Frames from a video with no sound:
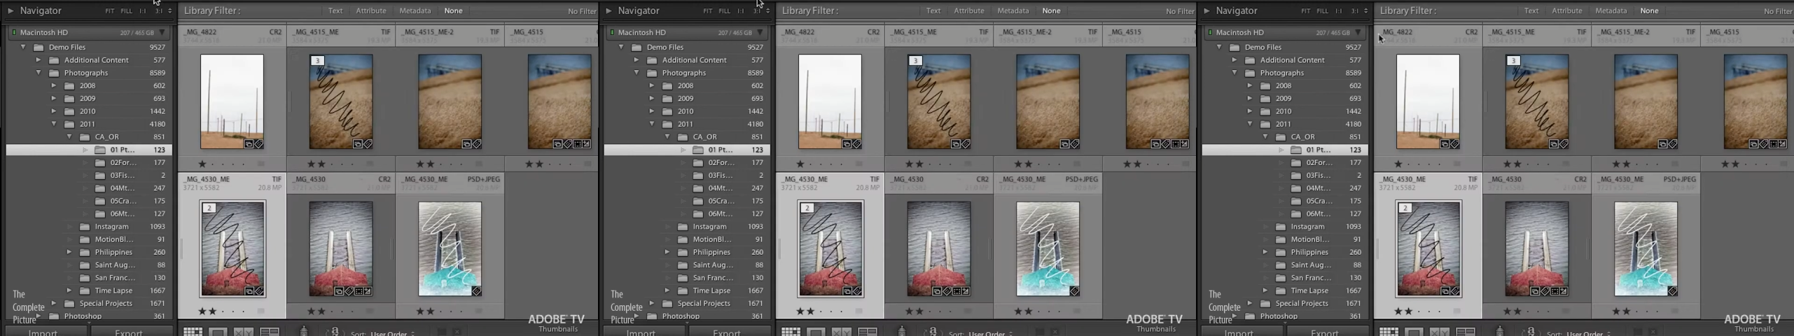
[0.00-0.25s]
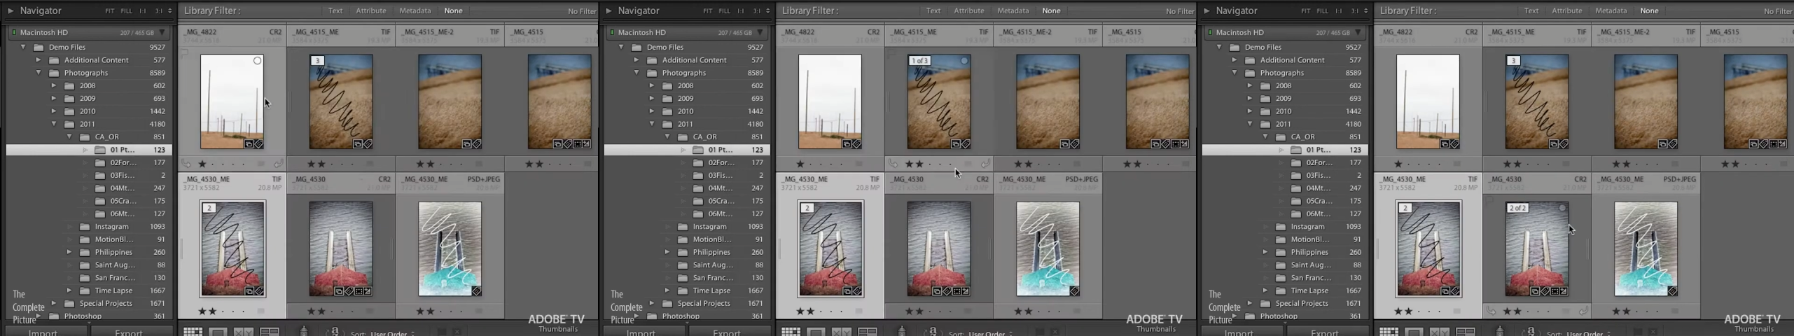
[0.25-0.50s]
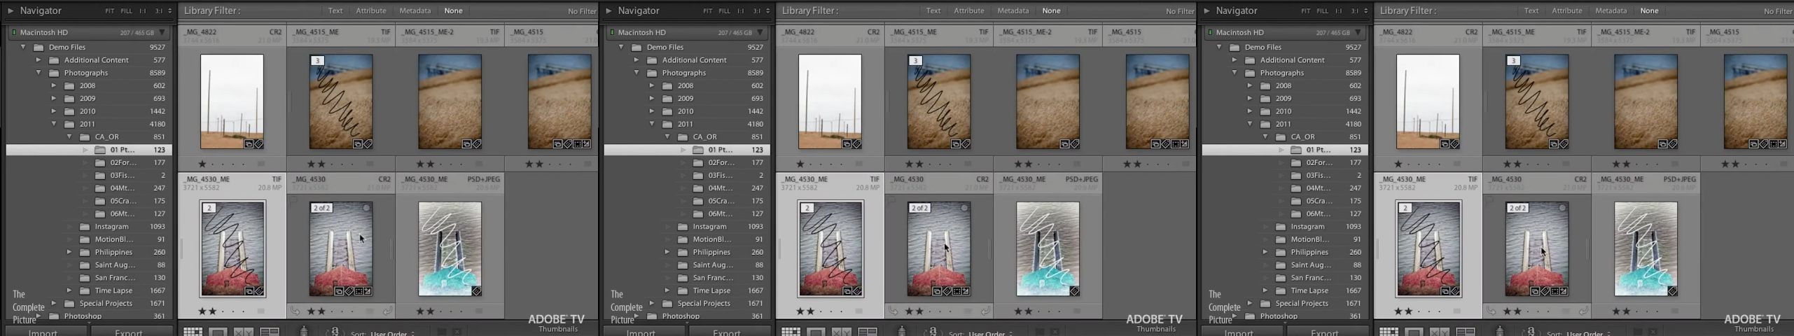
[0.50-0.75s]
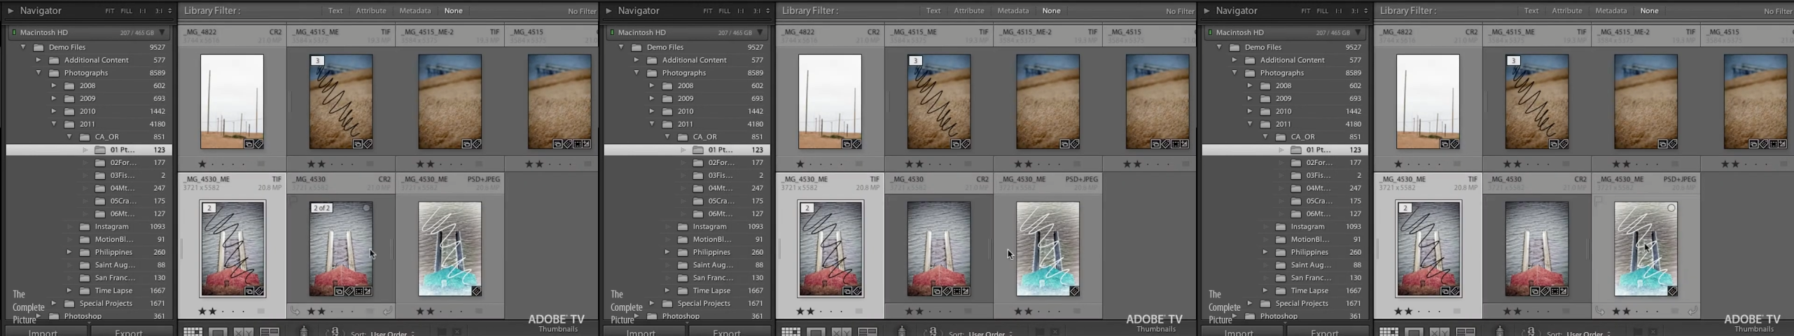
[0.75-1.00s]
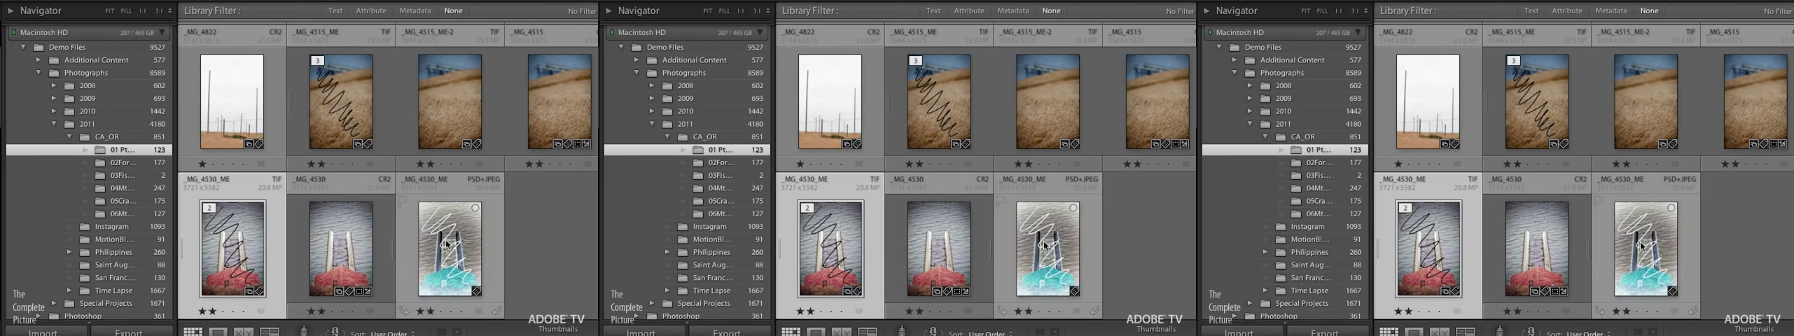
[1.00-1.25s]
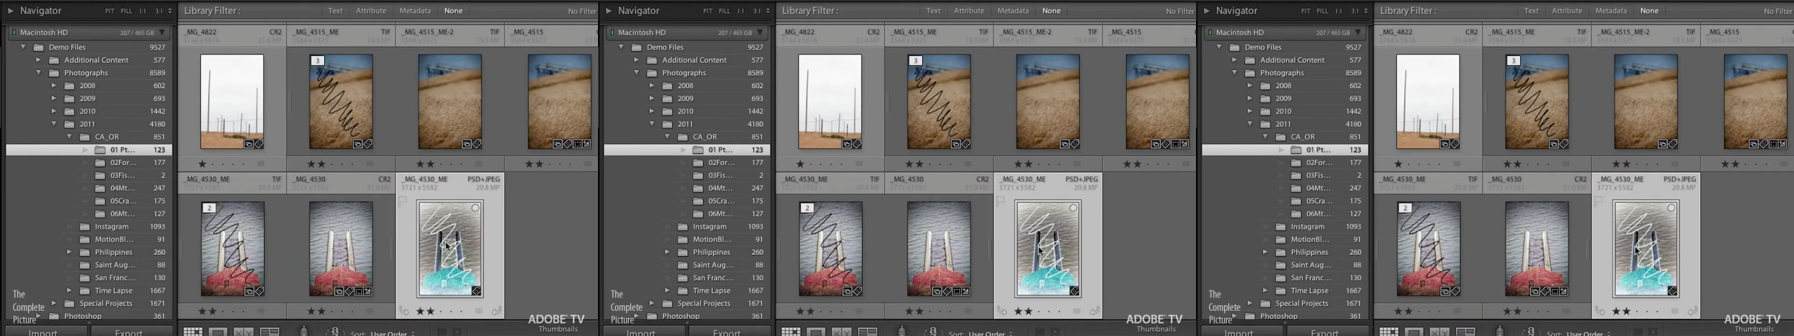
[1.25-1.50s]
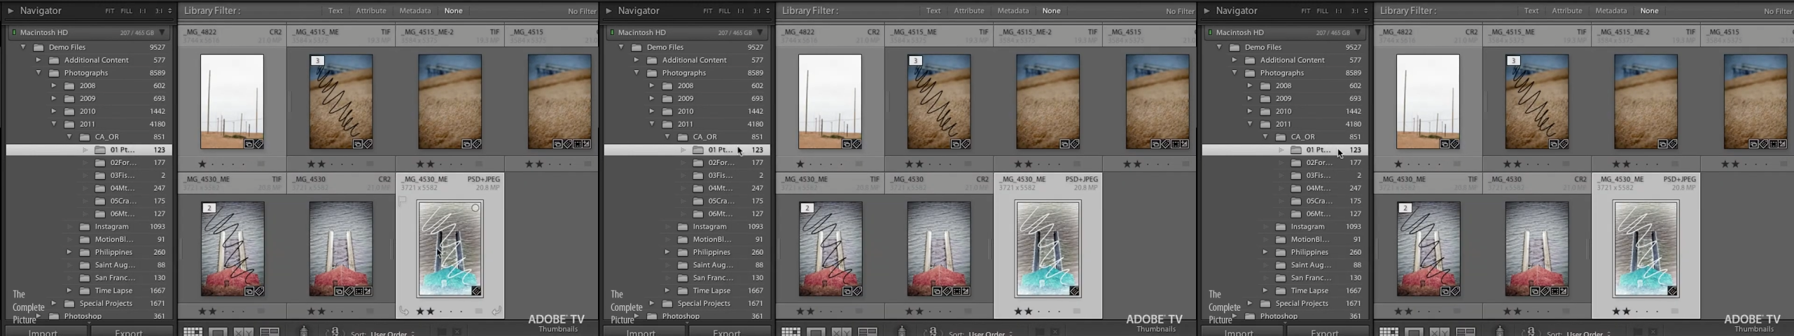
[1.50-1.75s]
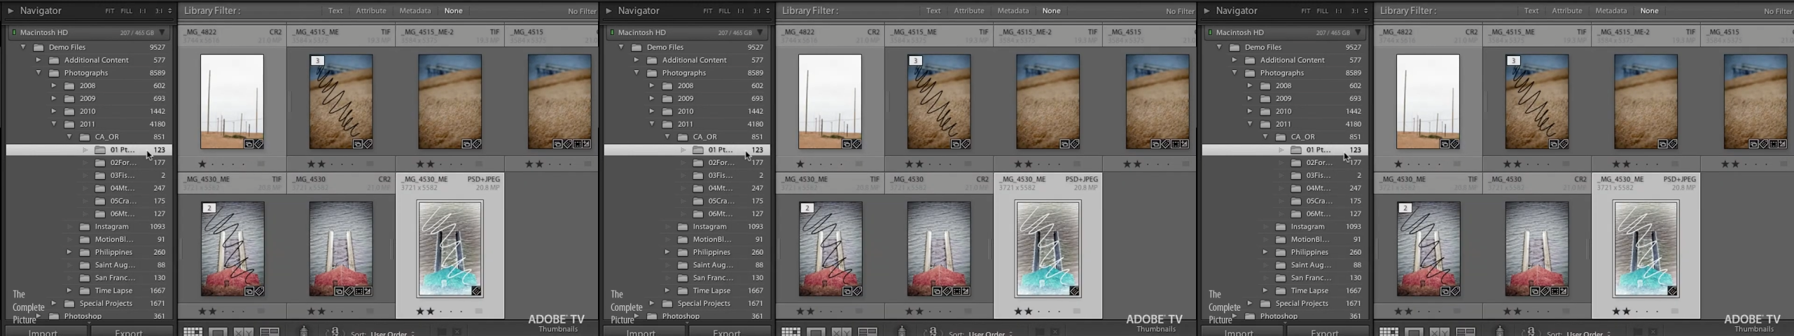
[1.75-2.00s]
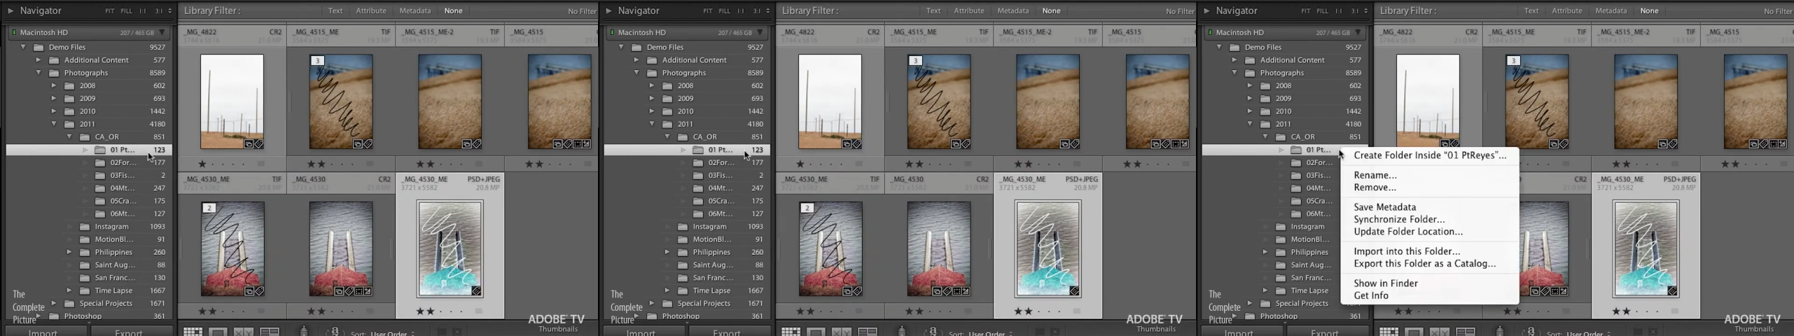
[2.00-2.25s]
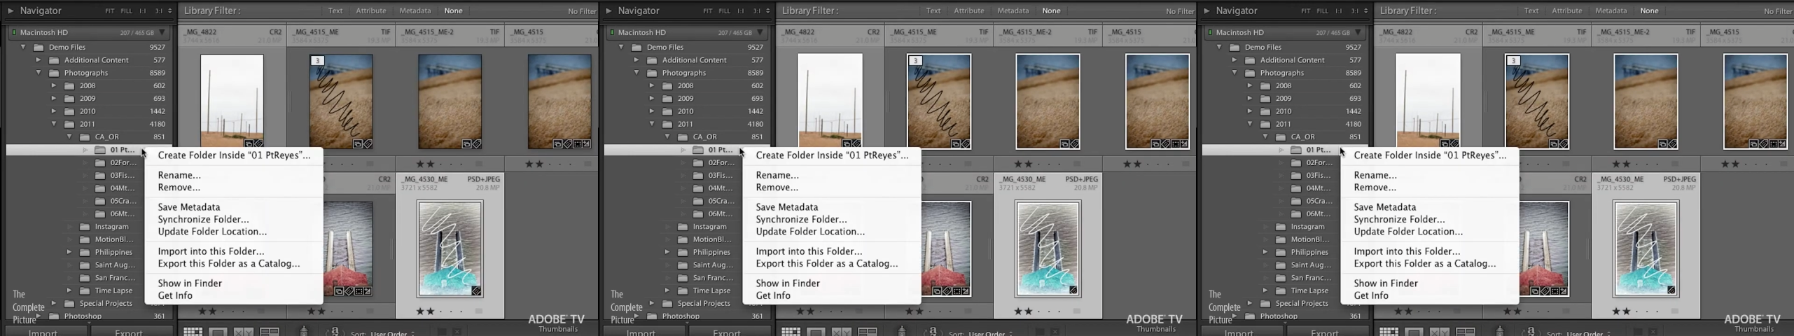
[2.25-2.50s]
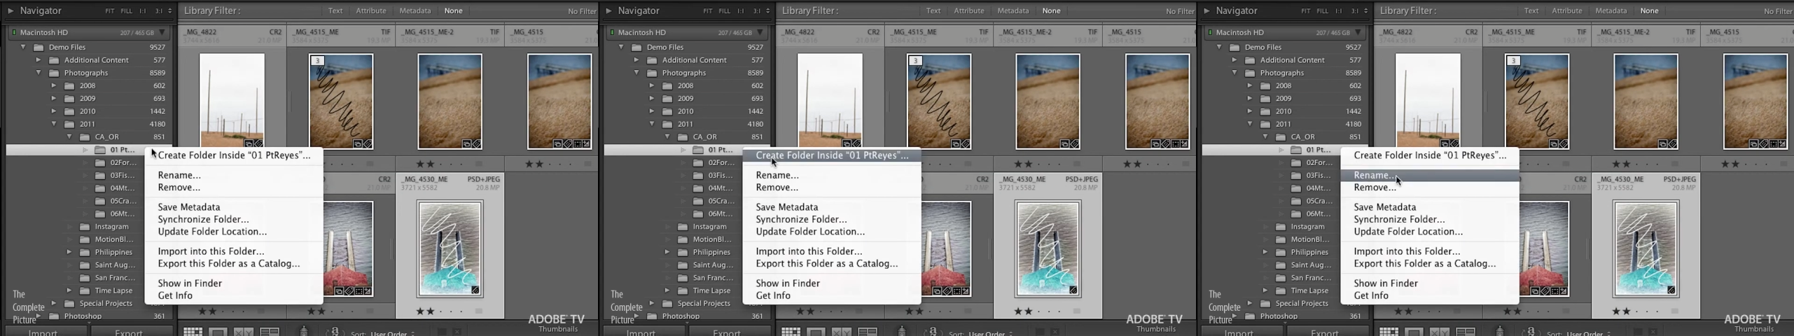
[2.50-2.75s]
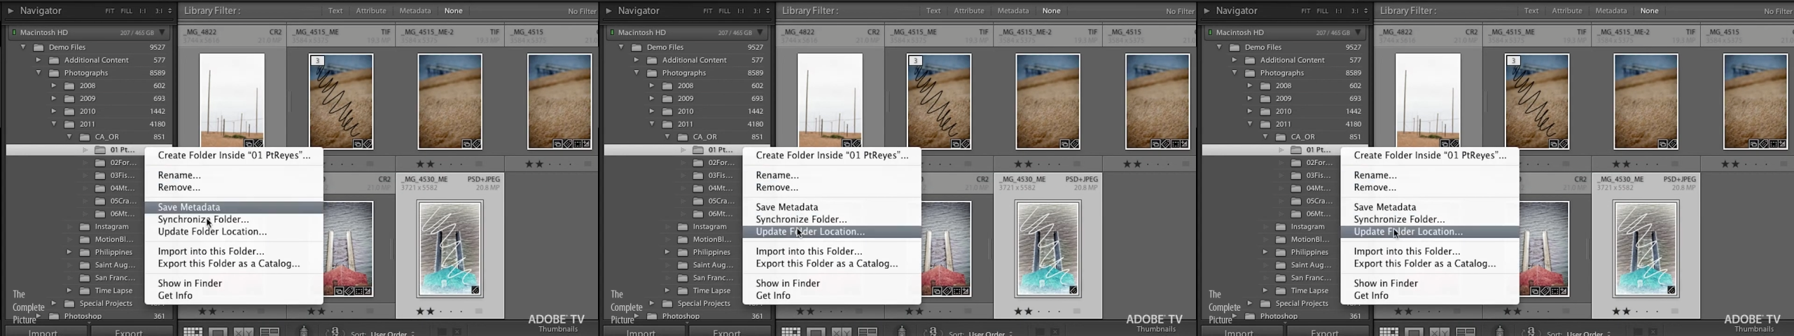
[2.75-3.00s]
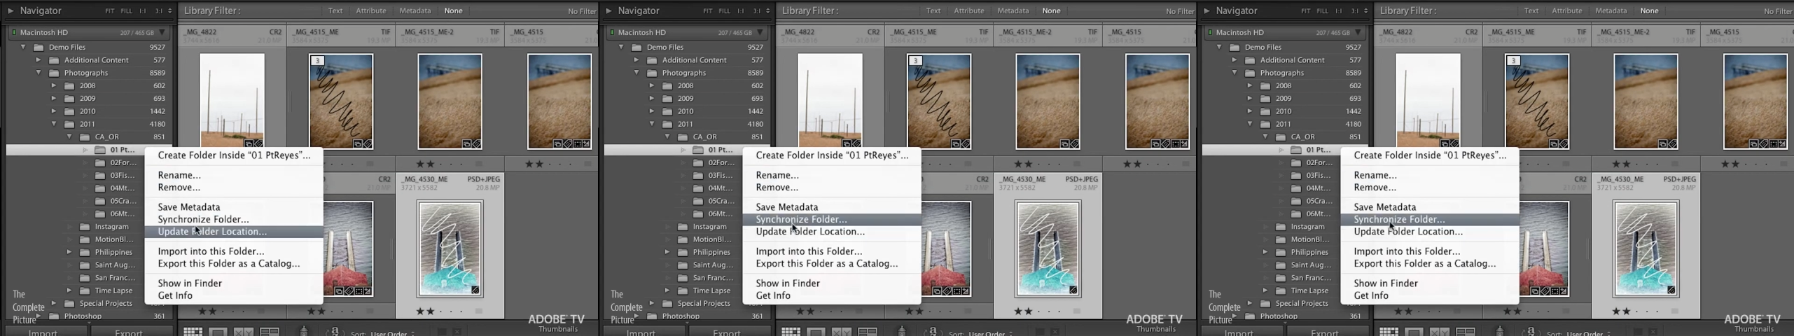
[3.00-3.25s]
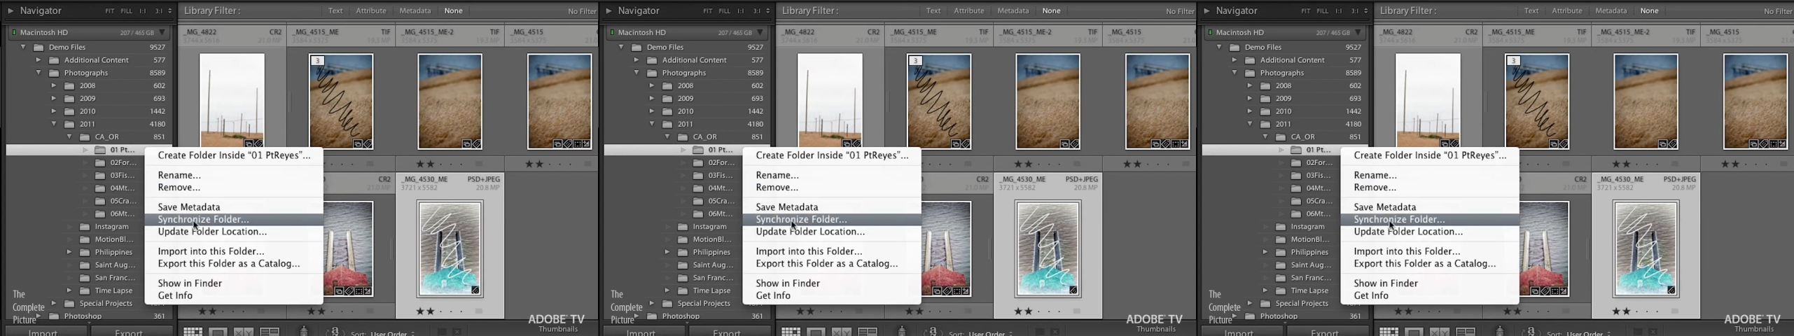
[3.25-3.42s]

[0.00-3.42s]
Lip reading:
[unreadable: no face in view]